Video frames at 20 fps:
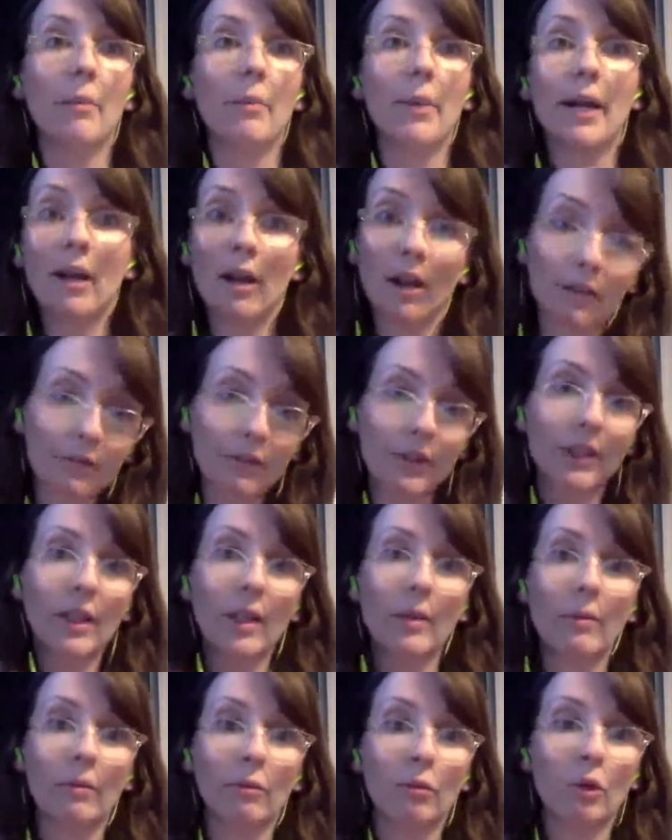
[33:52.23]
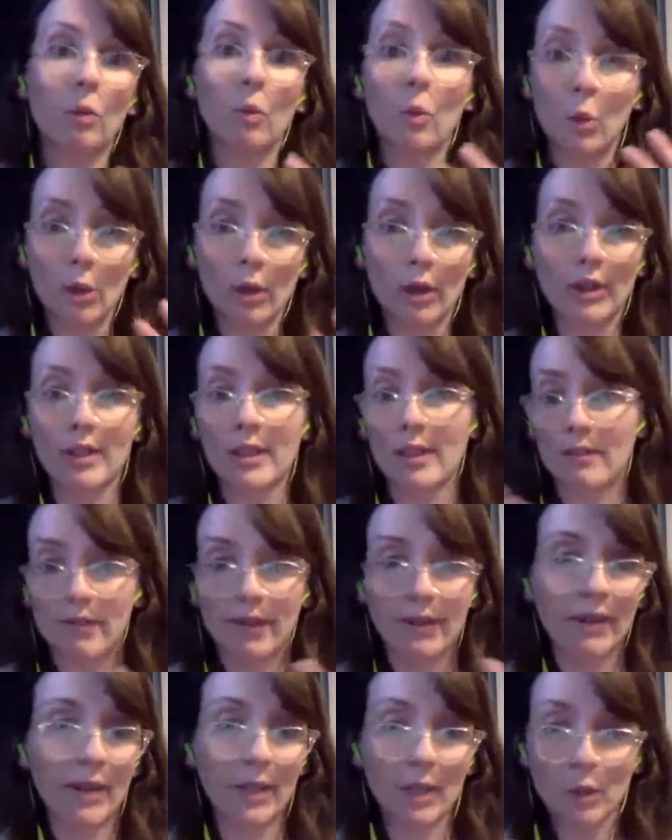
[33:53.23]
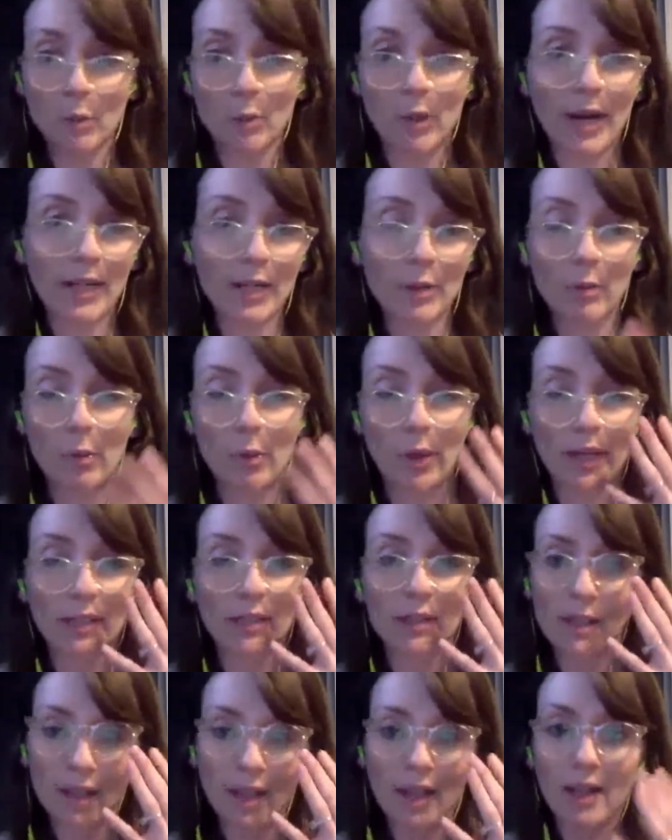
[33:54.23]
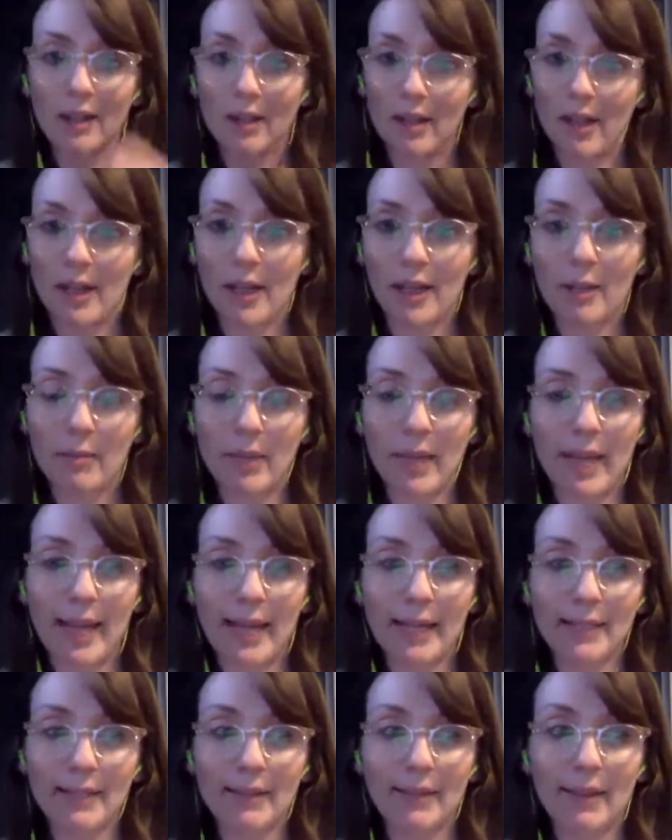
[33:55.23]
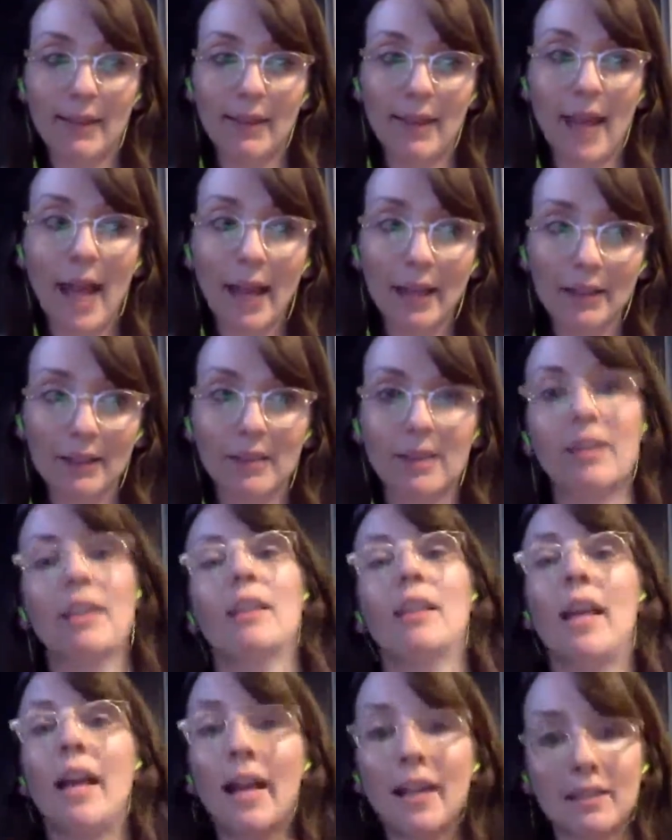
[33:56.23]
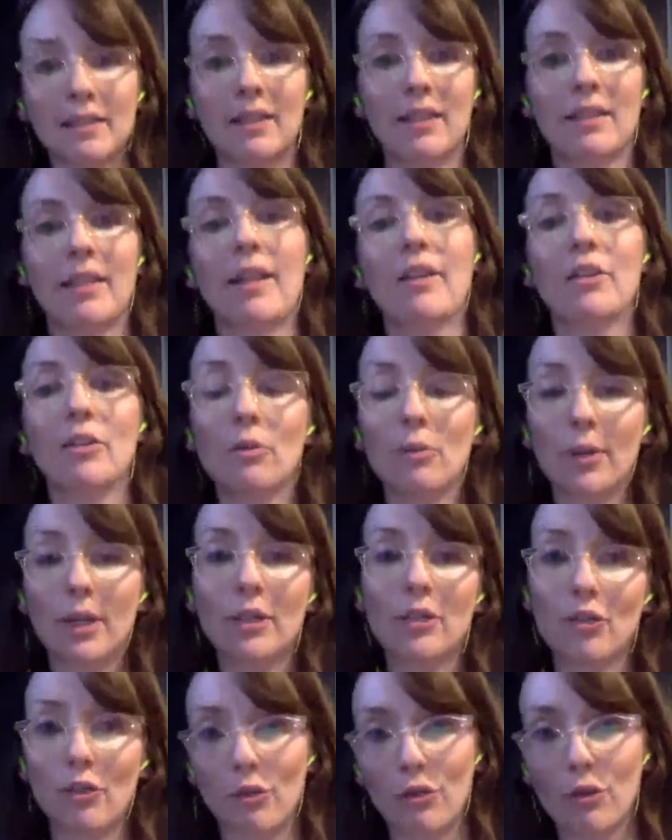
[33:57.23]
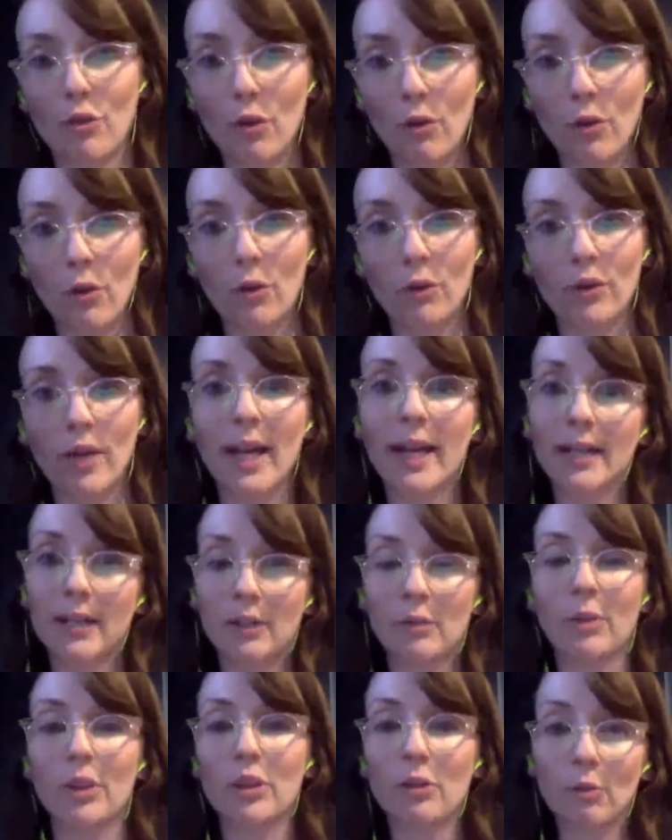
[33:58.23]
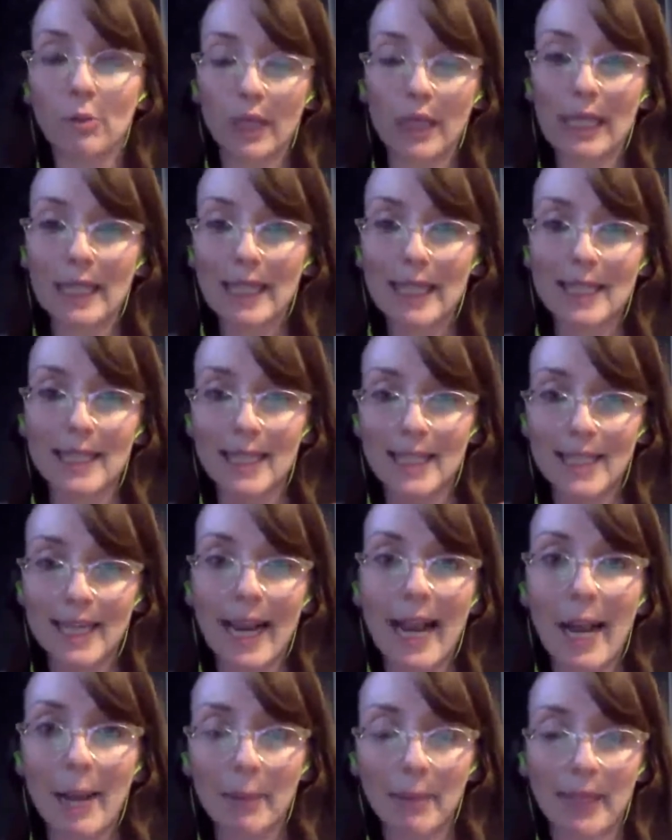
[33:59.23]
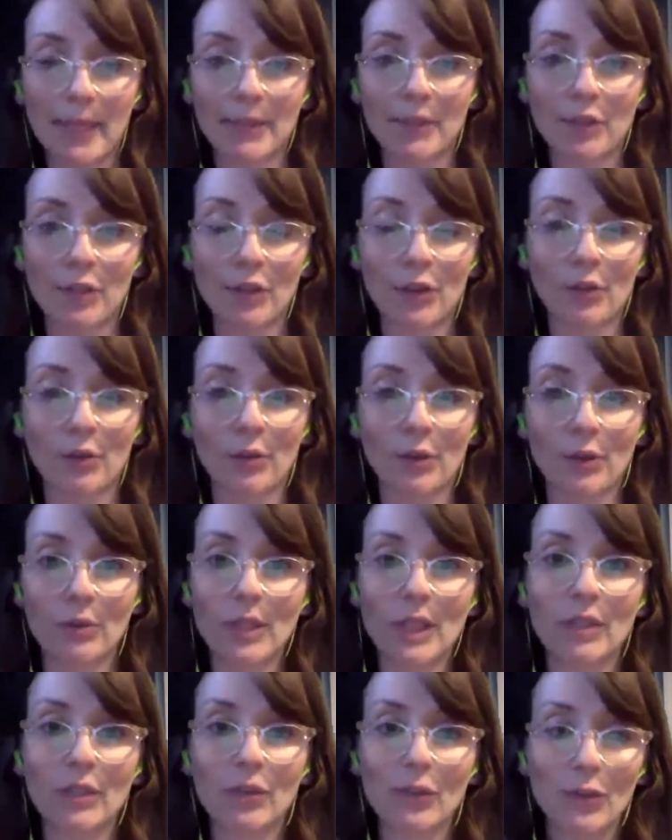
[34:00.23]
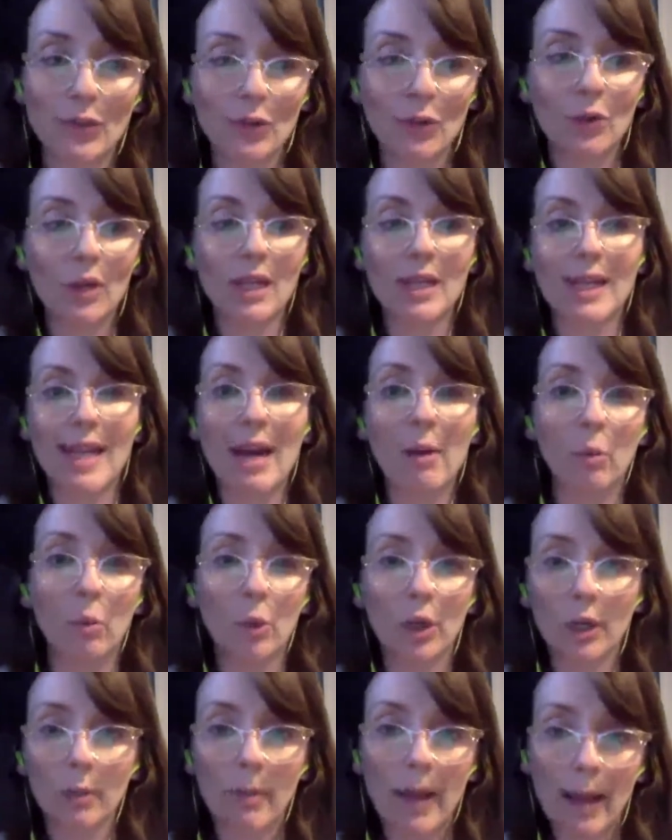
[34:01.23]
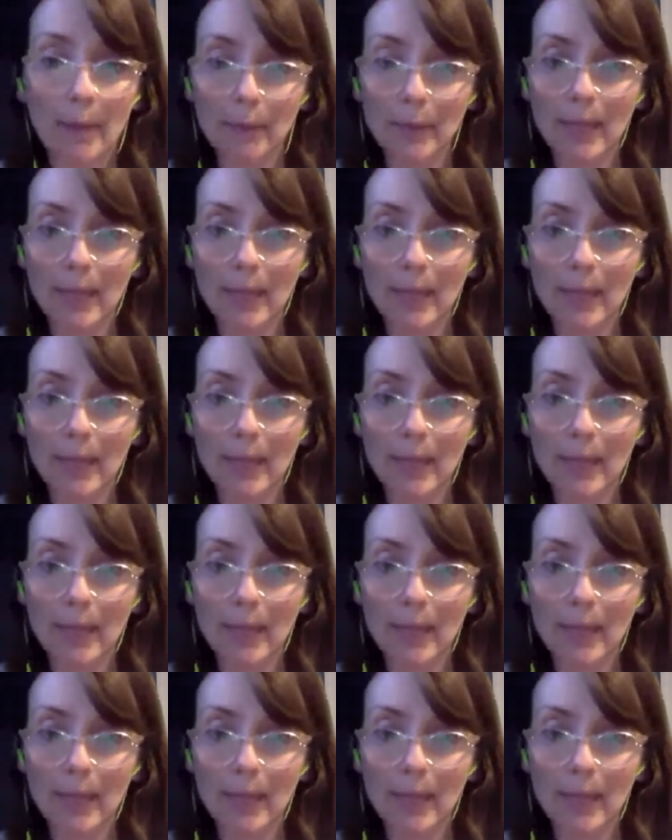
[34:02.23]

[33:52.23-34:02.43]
by offering them rewards at various price points. And that is how you reach your goal. That is what you really need to tap into. You need to do the network